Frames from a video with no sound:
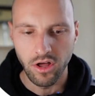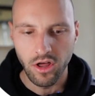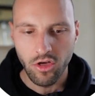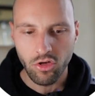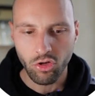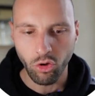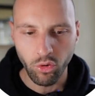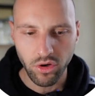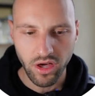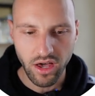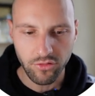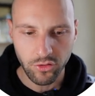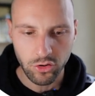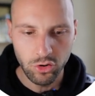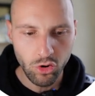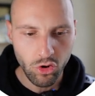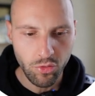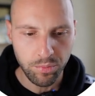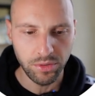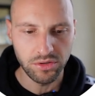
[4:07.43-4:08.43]
So we have
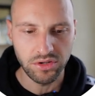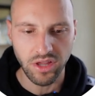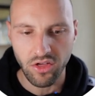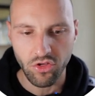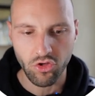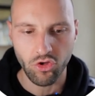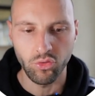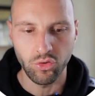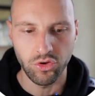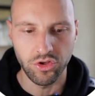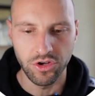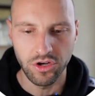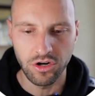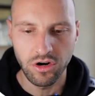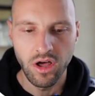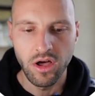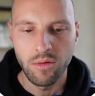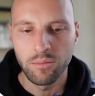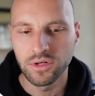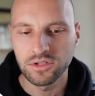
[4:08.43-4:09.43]
huge potential here,
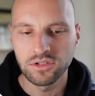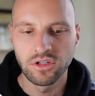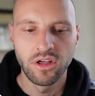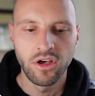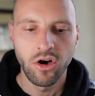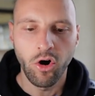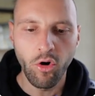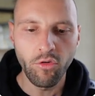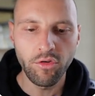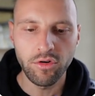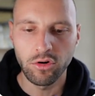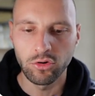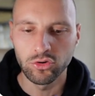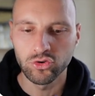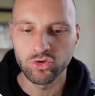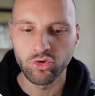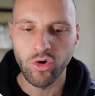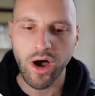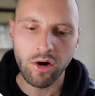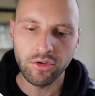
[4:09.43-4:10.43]
but overall
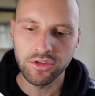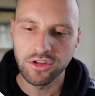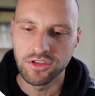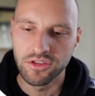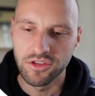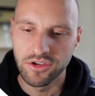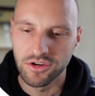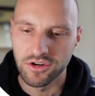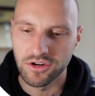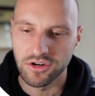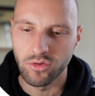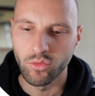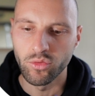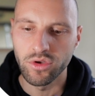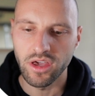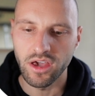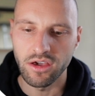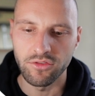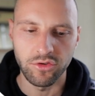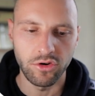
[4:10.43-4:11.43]
throughout the year, we
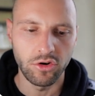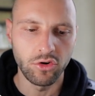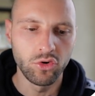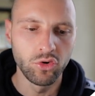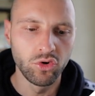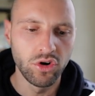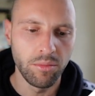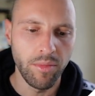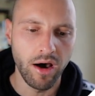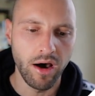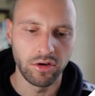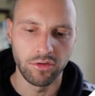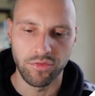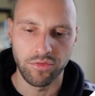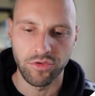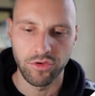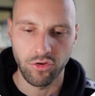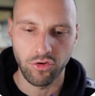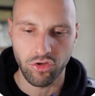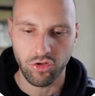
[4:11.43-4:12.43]
have good amount of
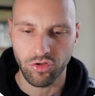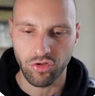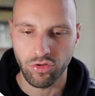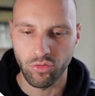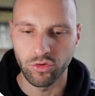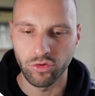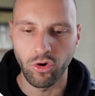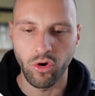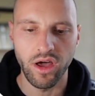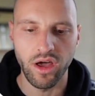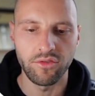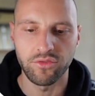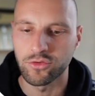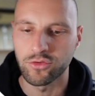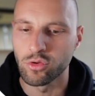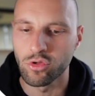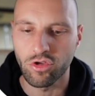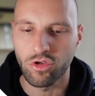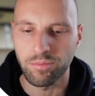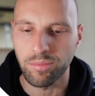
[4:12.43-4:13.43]
searches. We don't have
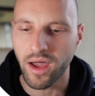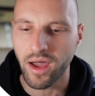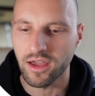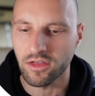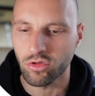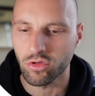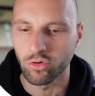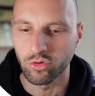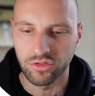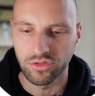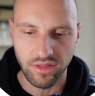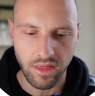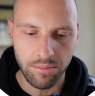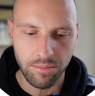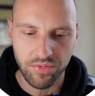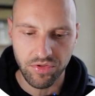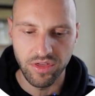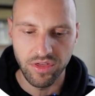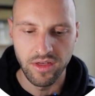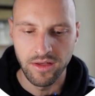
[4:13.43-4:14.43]
huge spikes or
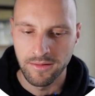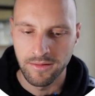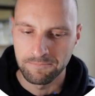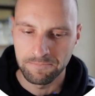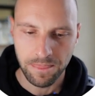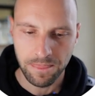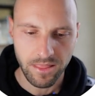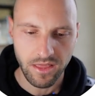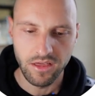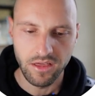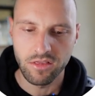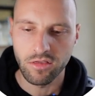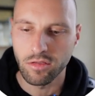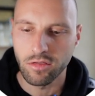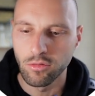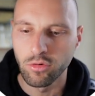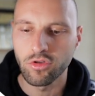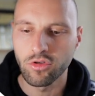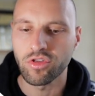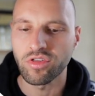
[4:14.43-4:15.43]
dips. It
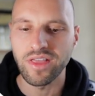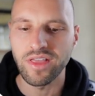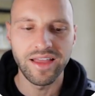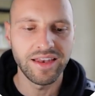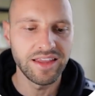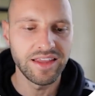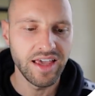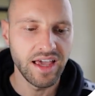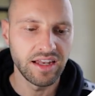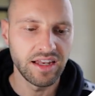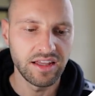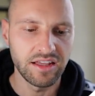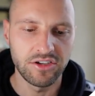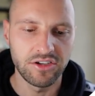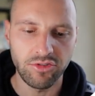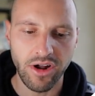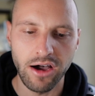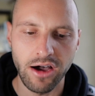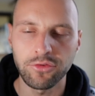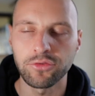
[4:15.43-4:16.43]
looks steady Eddie
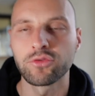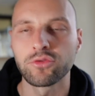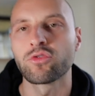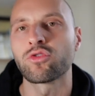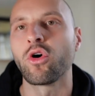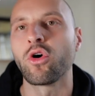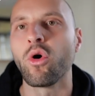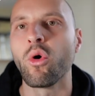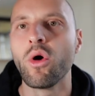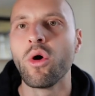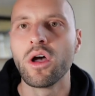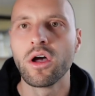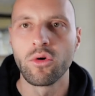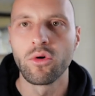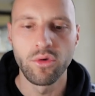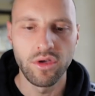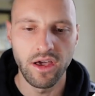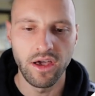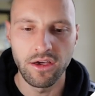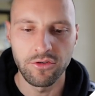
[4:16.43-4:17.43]
graph, so
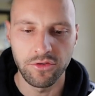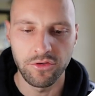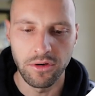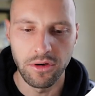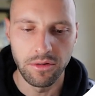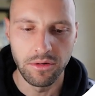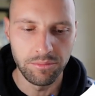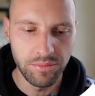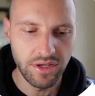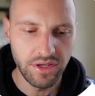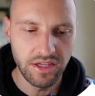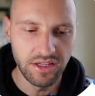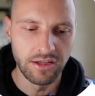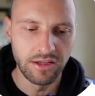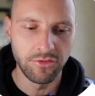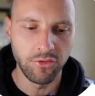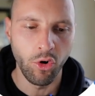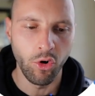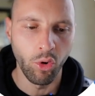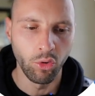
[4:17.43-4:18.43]
we have a big
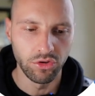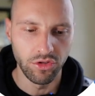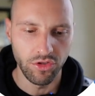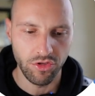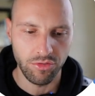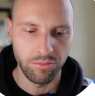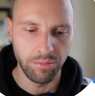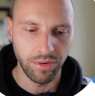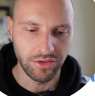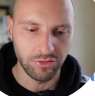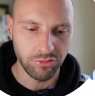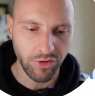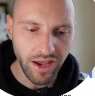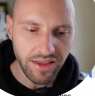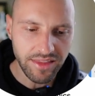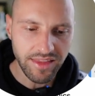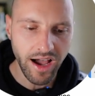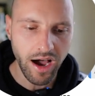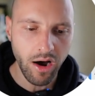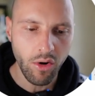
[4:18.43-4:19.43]
enough audience. But
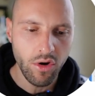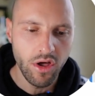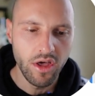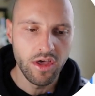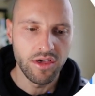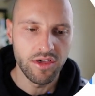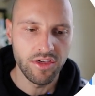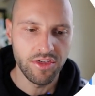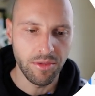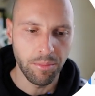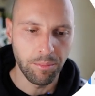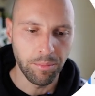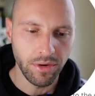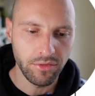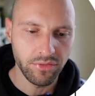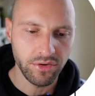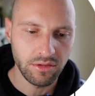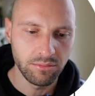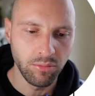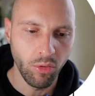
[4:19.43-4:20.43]
right now is the
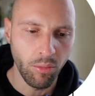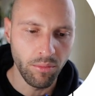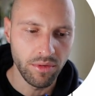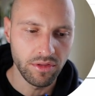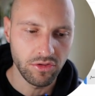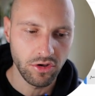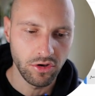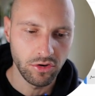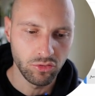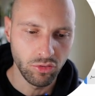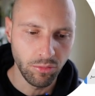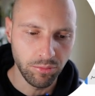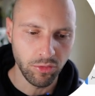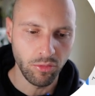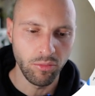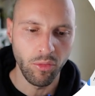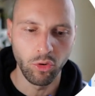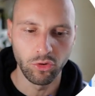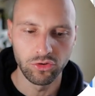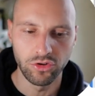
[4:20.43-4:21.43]
perfect moment to
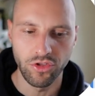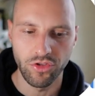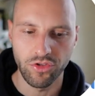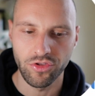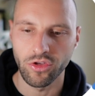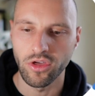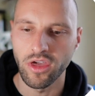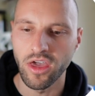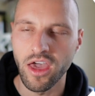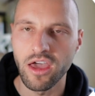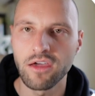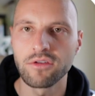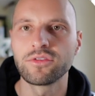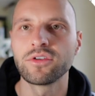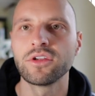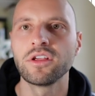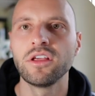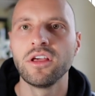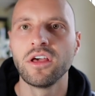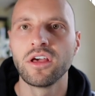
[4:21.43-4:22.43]
promote this
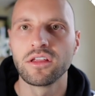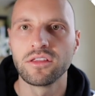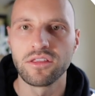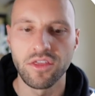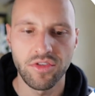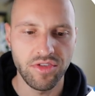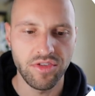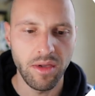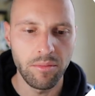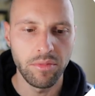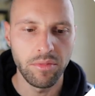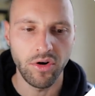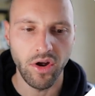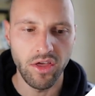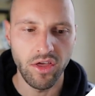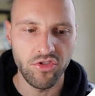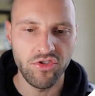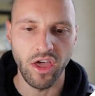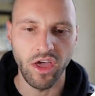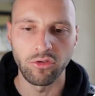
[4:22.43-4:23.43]
every December
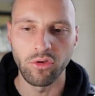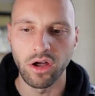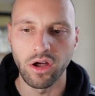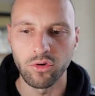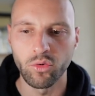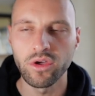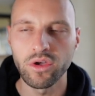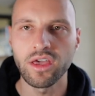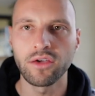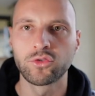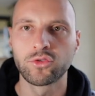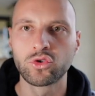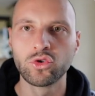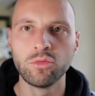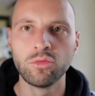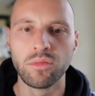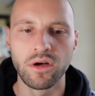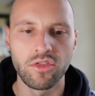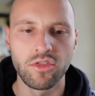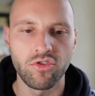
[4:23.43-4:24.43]
and January. We have 2
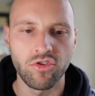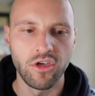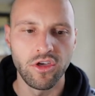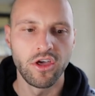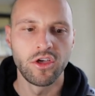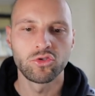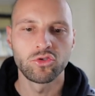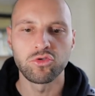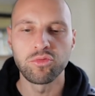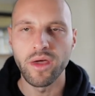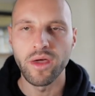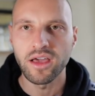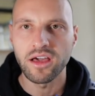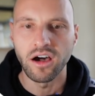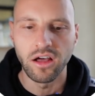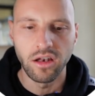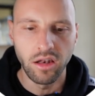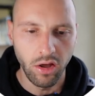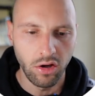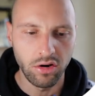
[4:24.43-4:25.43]
months to make
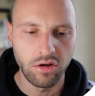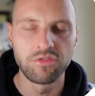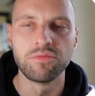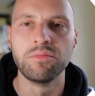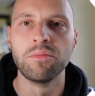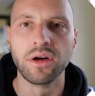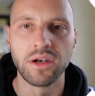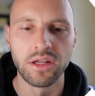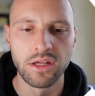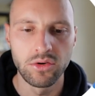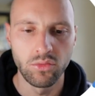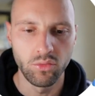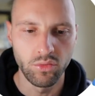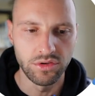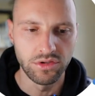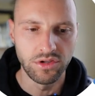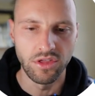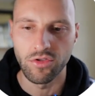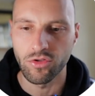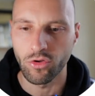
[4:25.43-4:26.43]
a lot of money
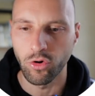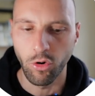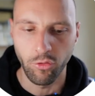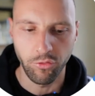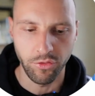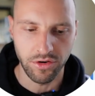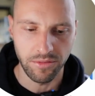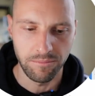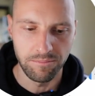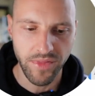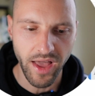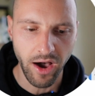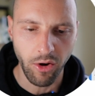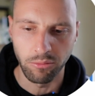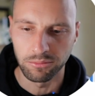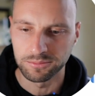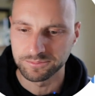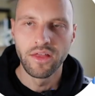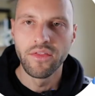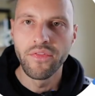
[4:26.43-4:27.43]
with this offer.
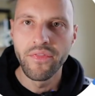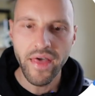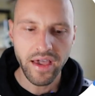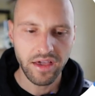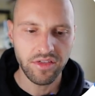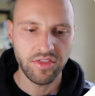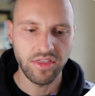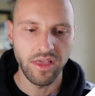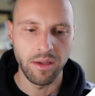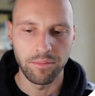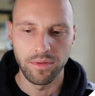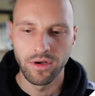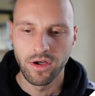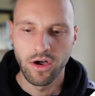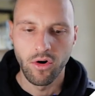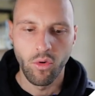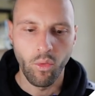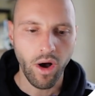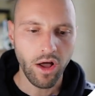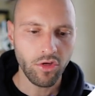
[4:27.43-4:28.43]
Now, next step,
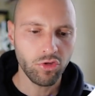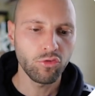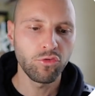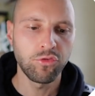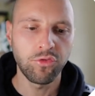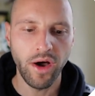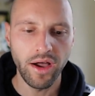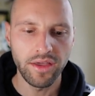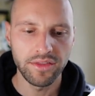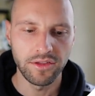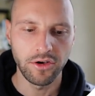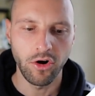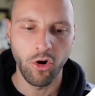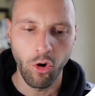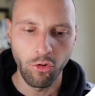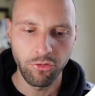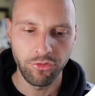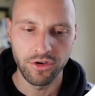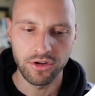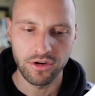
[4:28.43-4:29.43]
once you find the
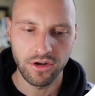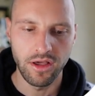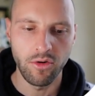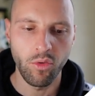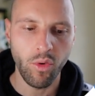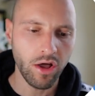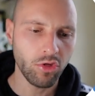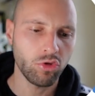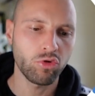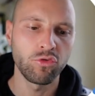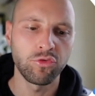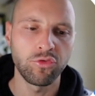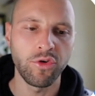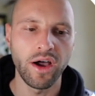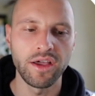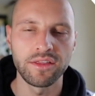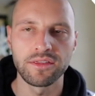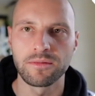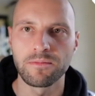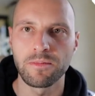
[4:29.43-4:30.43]
offer and once you
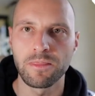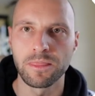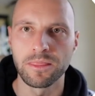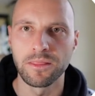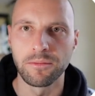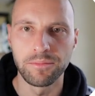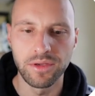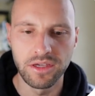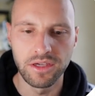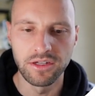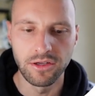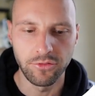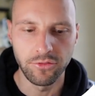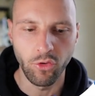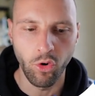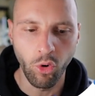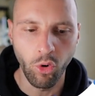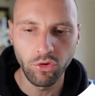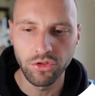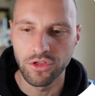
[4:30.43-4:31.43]
find the big enough
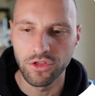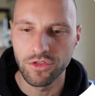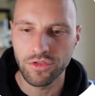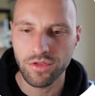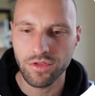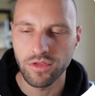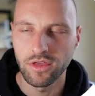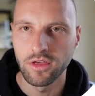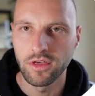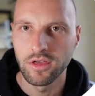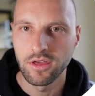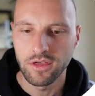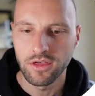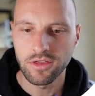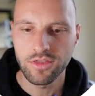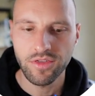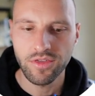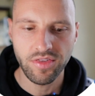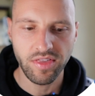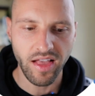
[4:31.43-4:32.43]
audience,
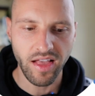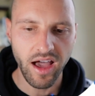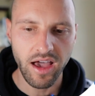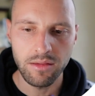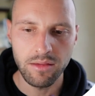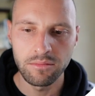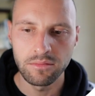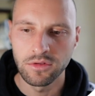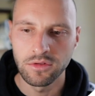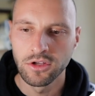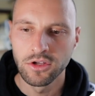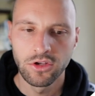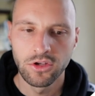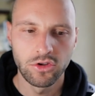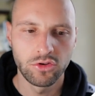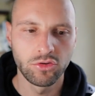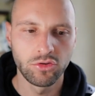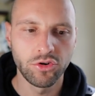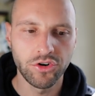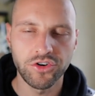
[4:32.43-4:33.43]
it's time
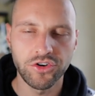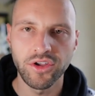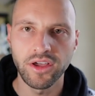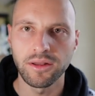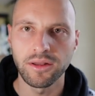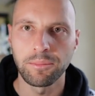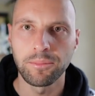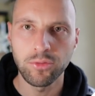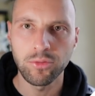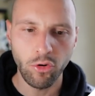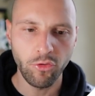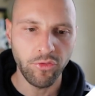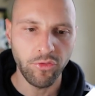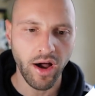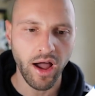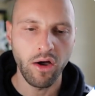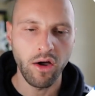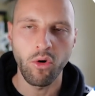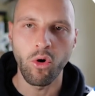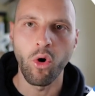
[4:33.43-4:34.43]
to create a
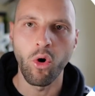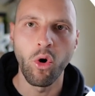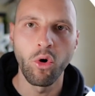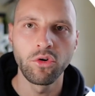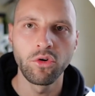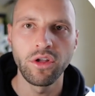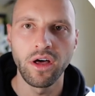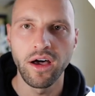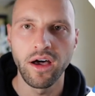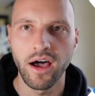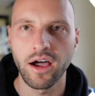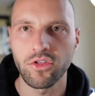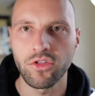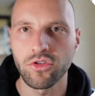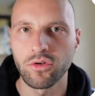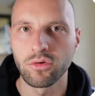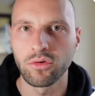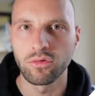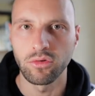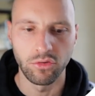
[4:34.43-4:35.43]
profile on
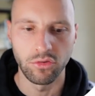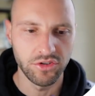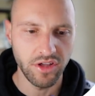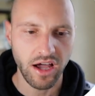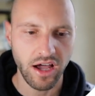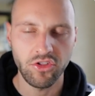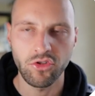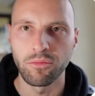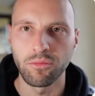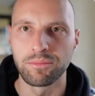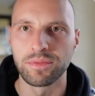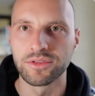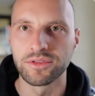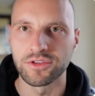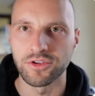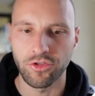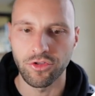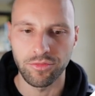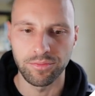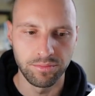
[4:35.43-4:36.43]
the actual
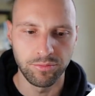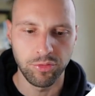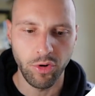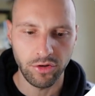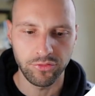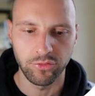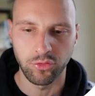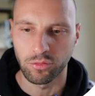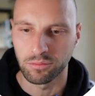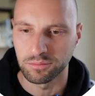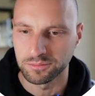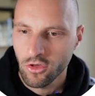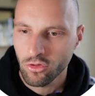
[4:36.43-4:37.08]
Pinterest platform.